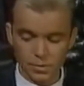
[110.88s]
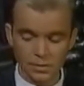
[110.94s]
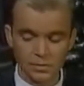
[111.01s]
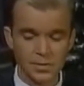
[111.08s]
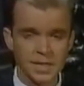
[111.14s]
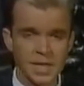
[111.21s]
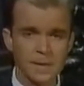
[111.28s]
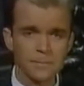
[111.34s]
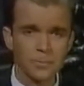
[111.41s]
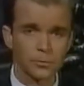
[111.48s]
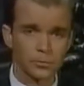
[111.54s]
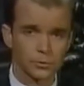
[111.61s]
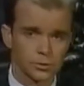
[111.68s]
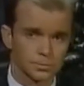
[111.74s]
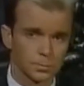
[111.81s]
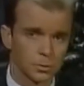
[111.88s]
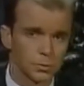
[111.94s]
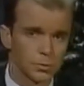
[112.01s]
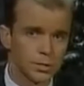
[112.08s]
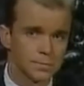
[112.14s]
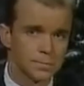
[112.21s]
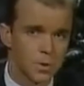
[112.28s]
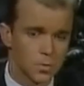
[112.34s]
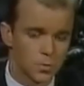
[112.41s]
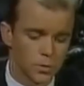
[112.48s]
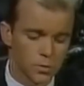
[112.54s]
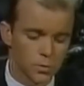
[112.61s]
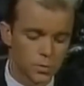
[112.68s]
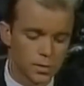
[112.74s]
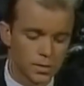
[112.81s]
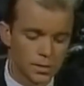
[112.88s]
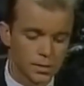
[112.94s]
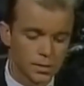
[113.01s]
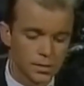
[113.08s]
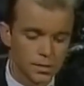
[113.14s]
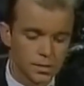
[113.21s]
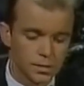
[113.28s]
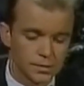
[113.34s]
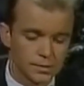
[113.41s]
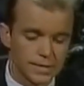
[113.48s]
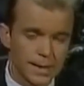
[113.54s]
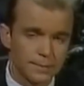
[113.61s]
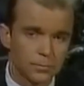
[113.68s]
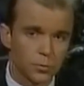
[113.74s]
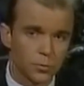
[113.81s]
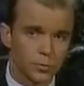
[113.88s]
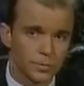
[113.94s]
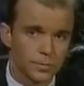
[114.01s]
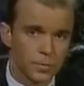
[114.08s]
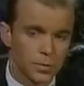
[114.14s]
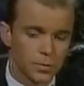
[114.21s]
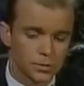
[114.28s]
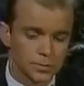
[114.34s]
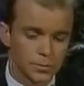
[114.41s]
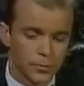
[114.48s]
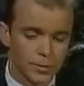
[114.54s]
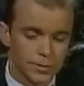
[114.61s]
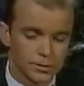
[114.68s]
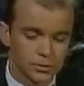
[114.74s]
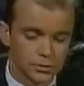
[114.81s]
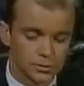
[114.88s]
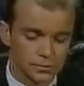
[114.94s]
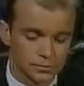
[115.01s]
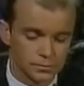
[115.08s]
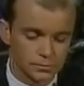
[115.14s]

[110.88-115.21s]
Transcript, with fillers: The Emperor's blue kimono damp with perspiration